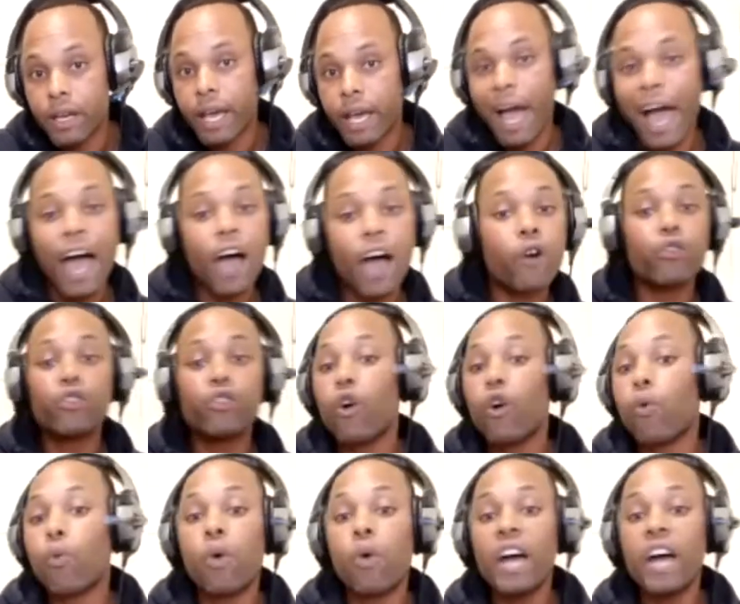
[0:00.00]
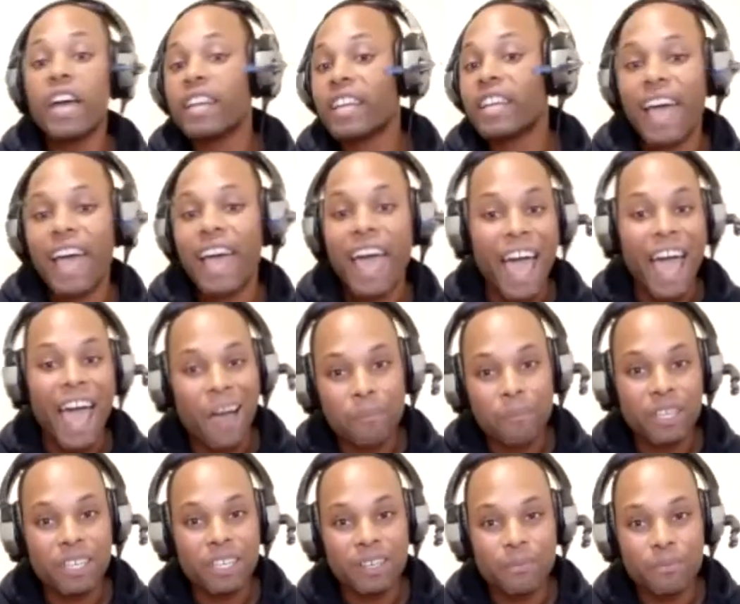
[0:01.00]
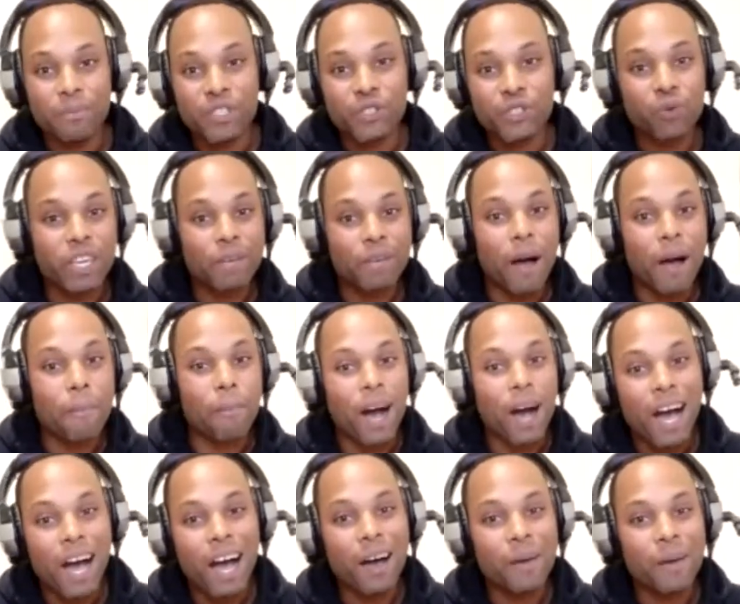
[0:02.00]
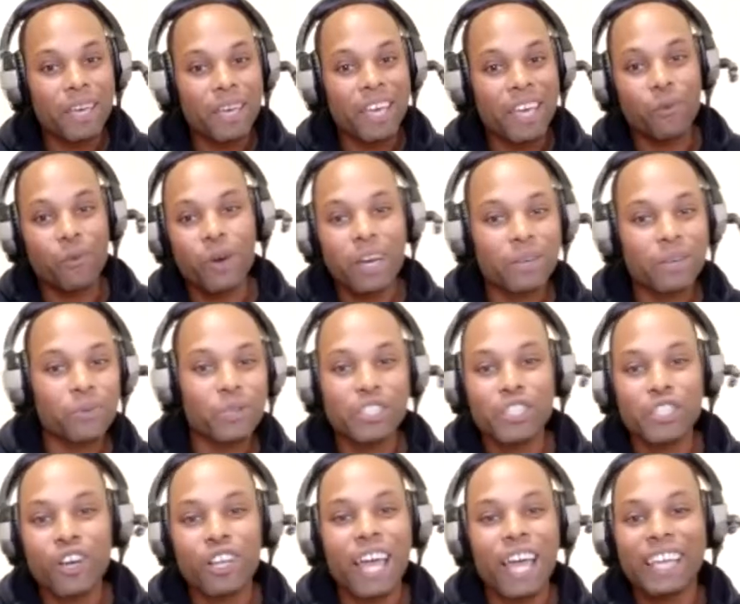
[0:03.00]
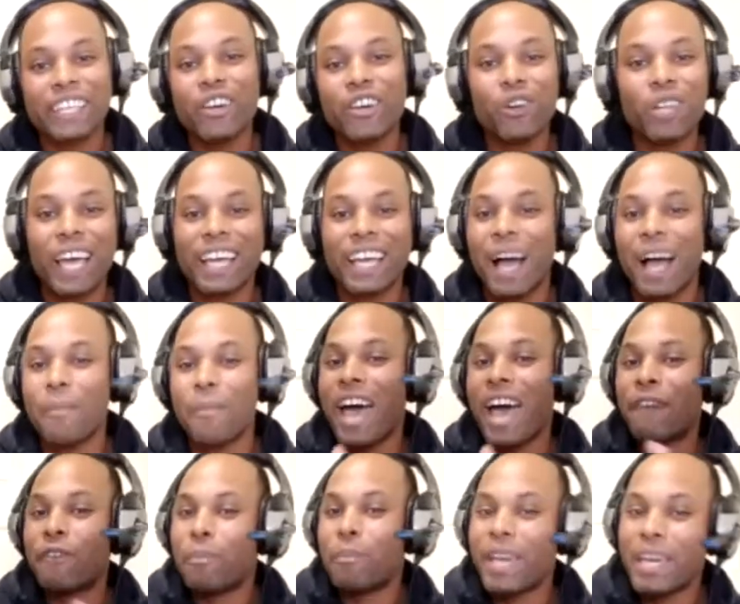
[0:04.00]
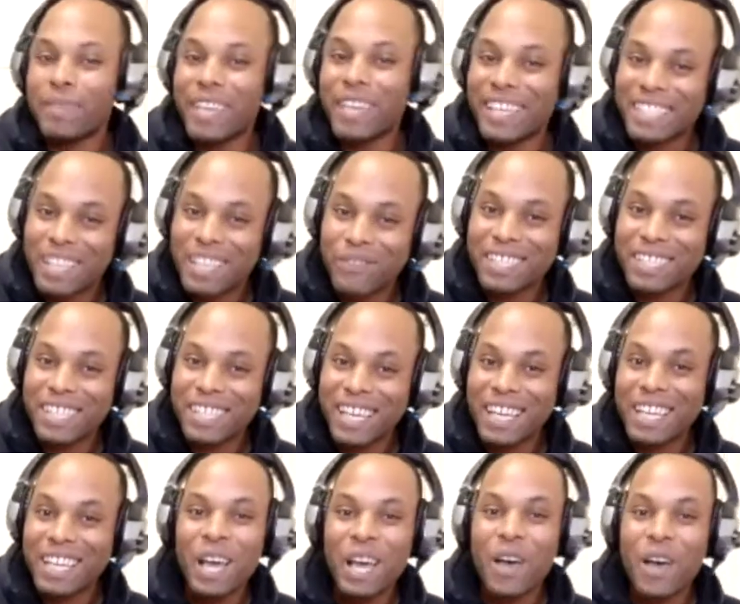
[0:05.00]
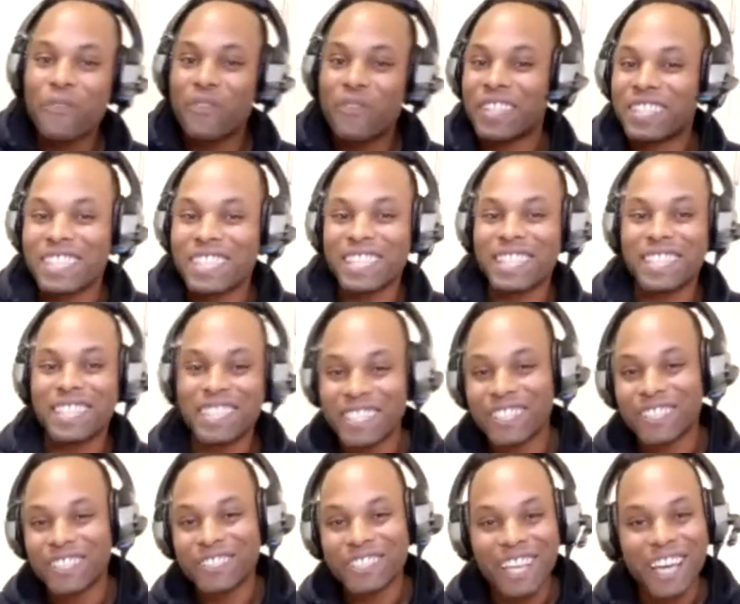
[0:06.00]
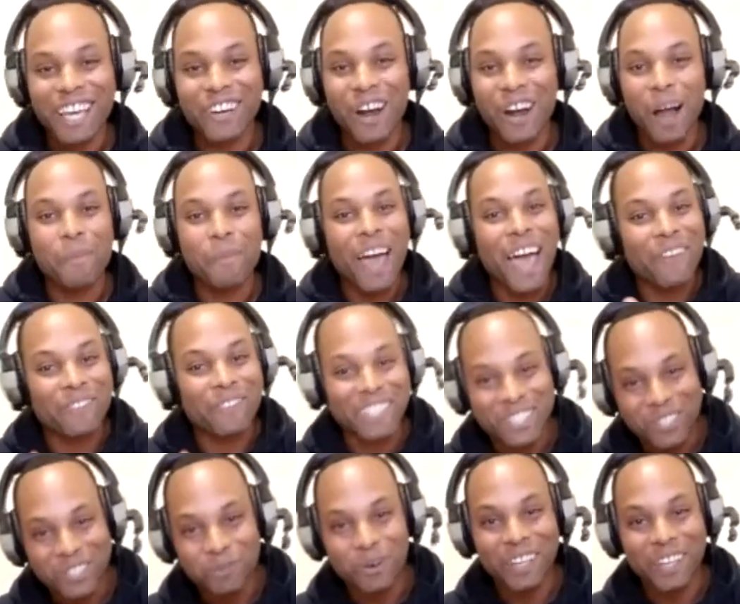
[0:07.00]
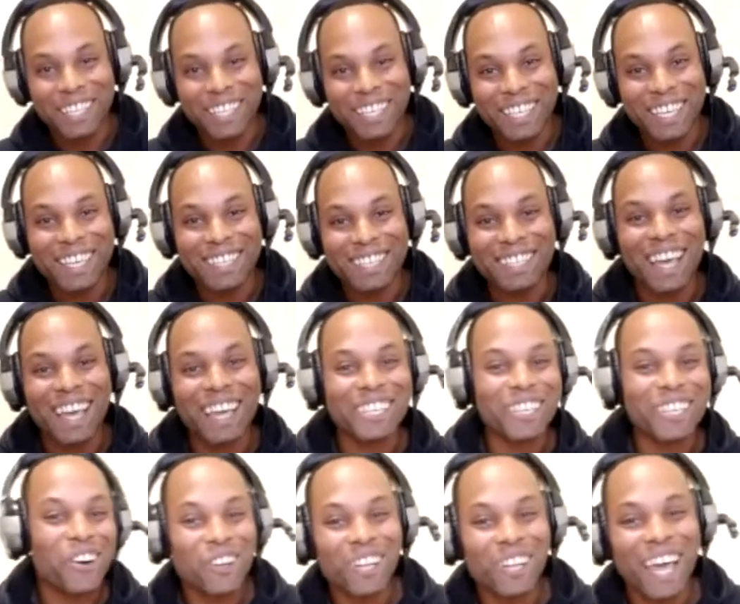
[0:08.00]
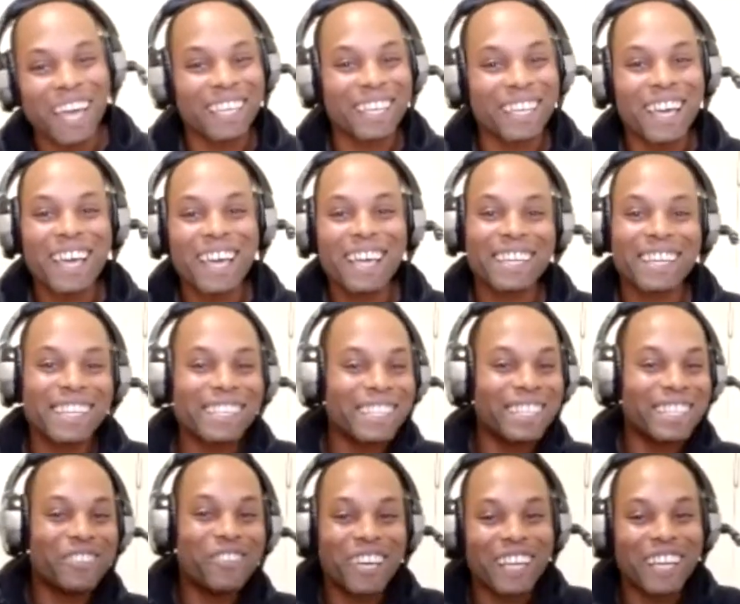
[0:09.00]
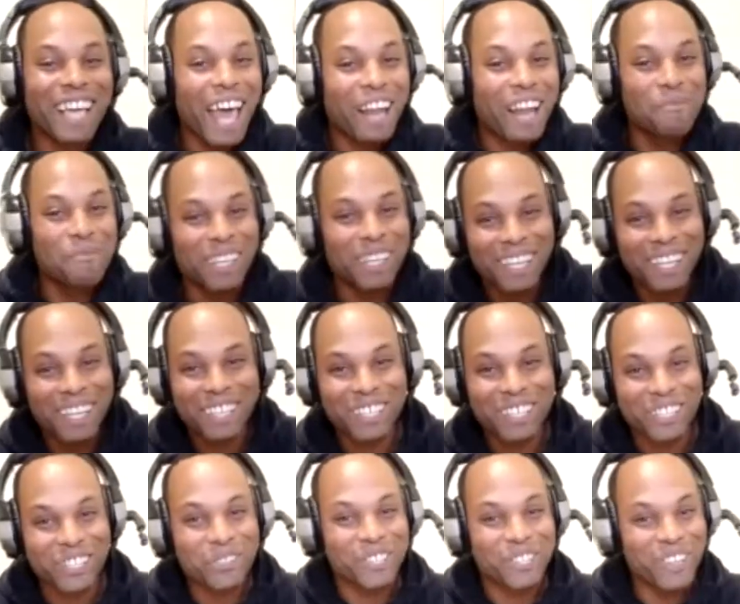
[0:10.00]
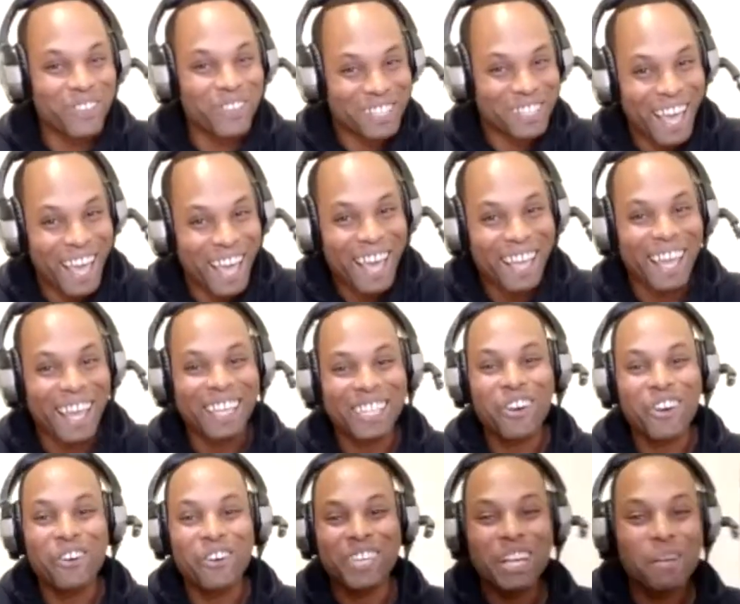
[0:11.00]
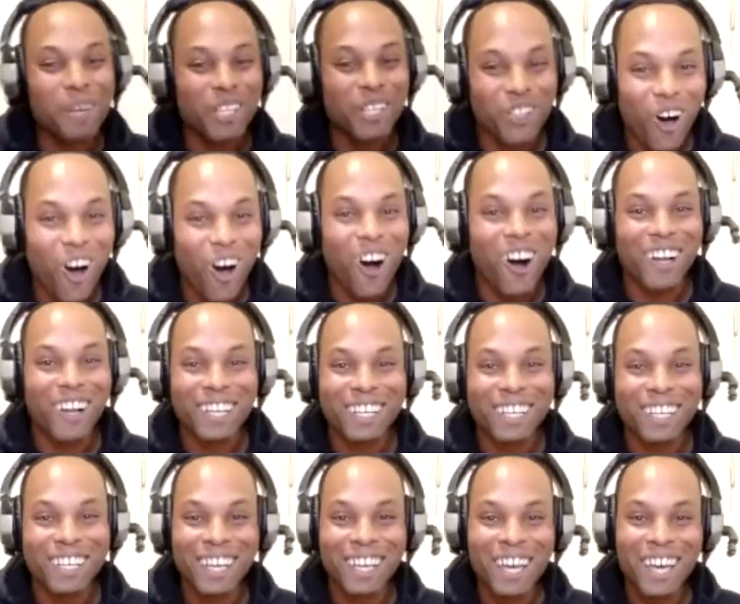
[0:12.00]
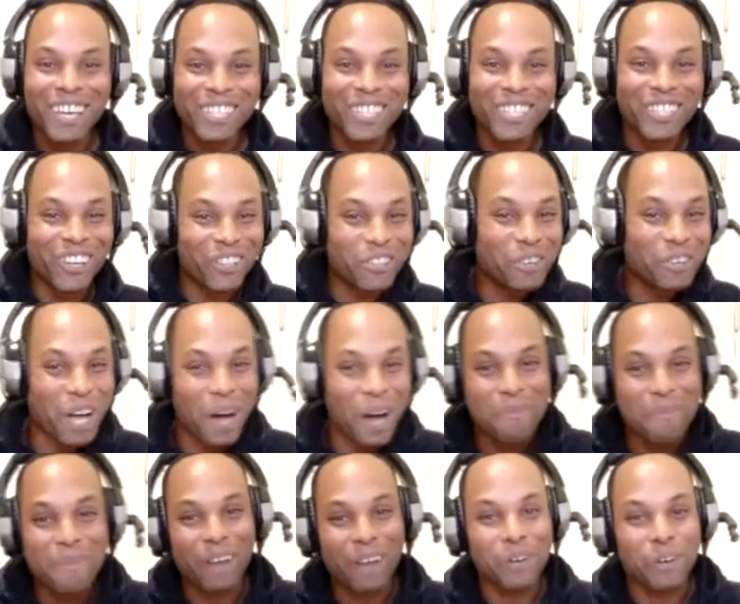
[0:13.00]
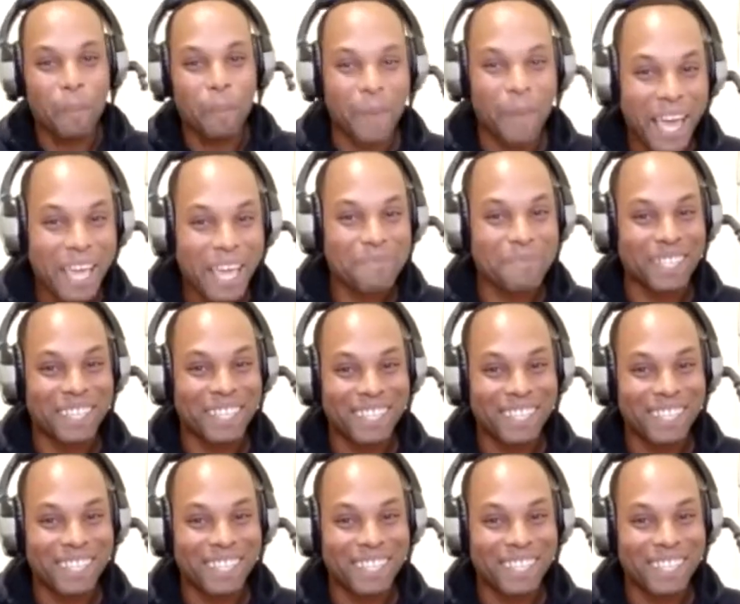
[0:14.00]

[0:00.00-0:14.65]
Yeah. I don't know what happened between my mom and what I'm gonna have a baby at 17, 15 years later, I'm gonna have these 2 other kids. Like, you could have got him you see what I'm saying? Like, get him a dog. You come back with a baby.